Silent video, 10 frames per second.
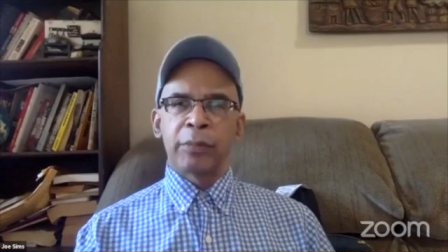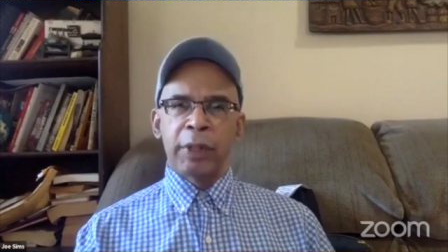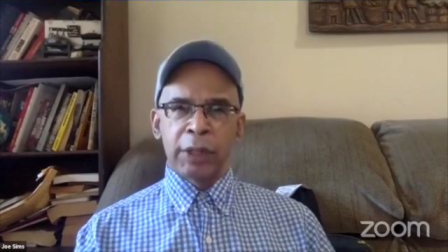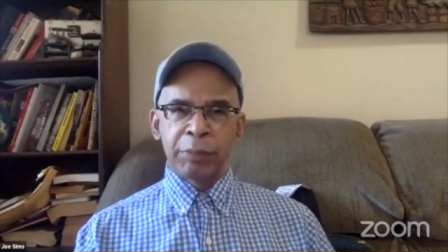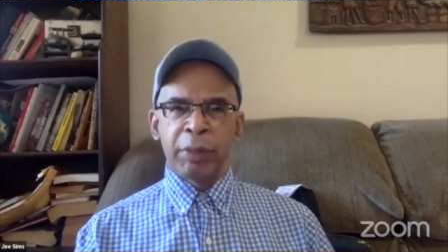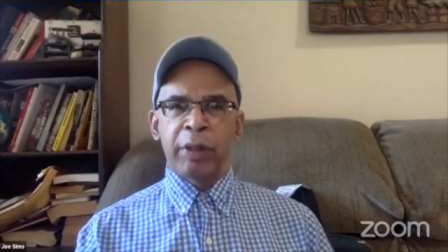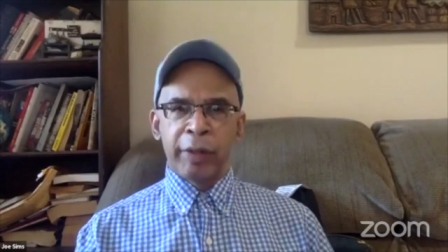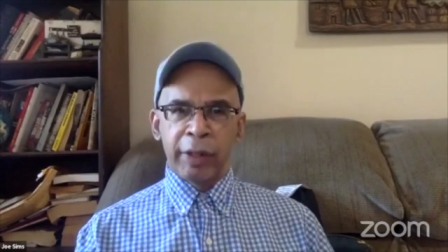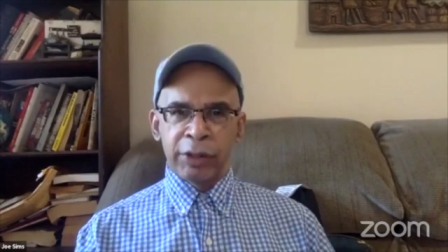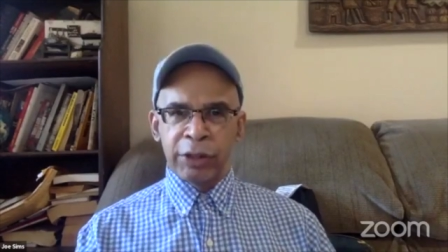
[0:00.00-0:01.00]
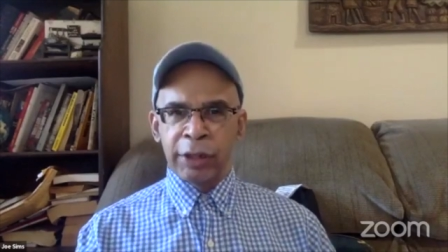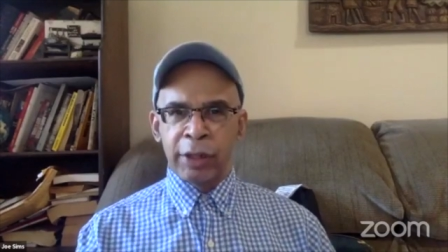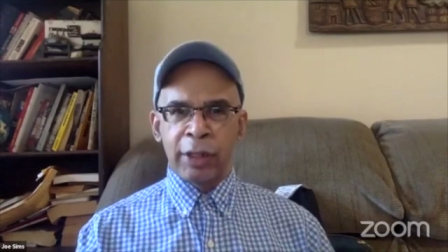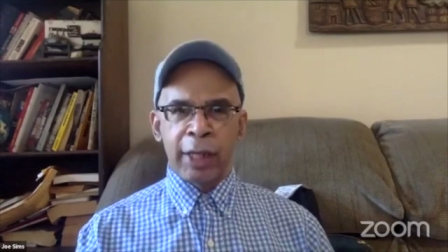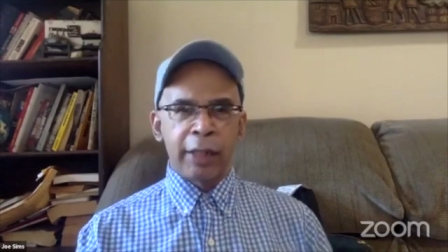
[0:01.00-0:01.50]
experience here.
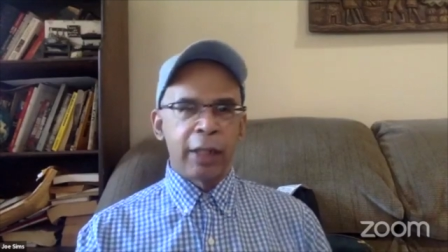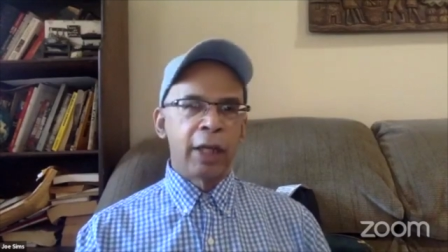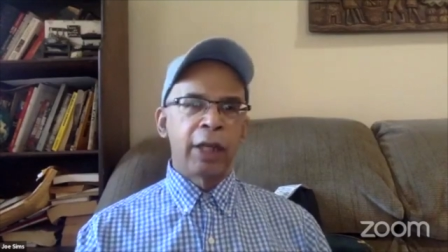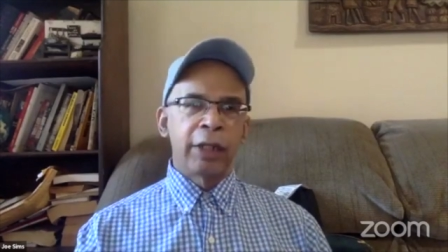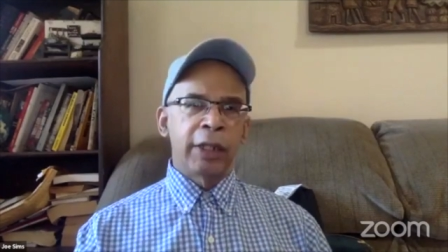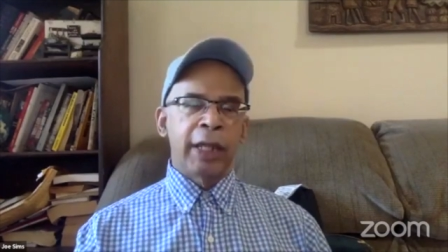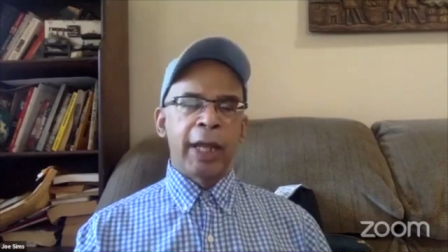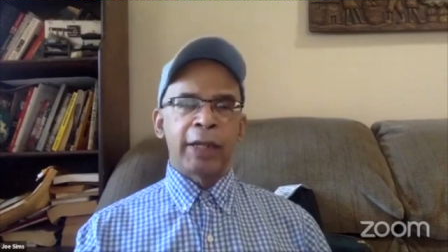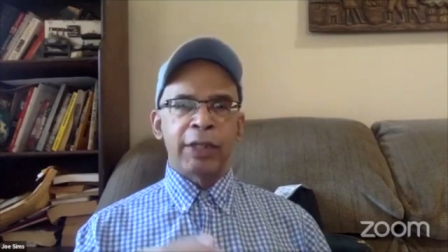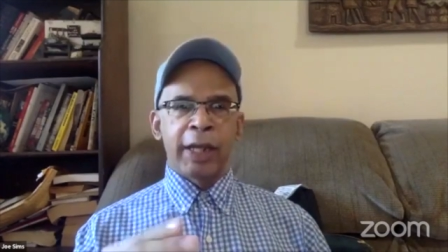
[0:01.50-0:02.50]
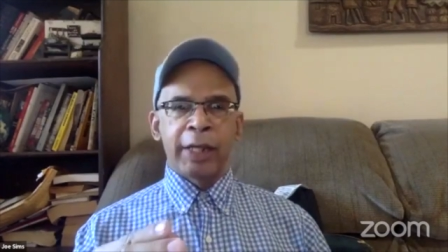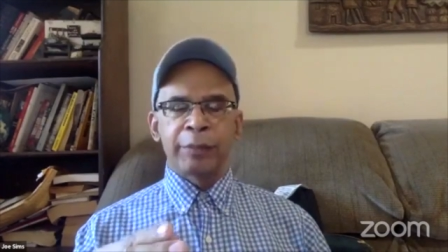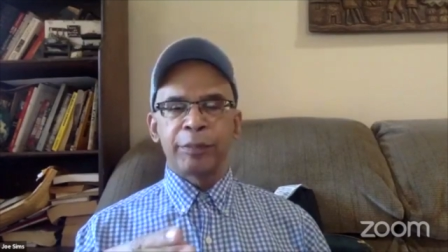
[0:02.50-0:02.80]
Like you can't take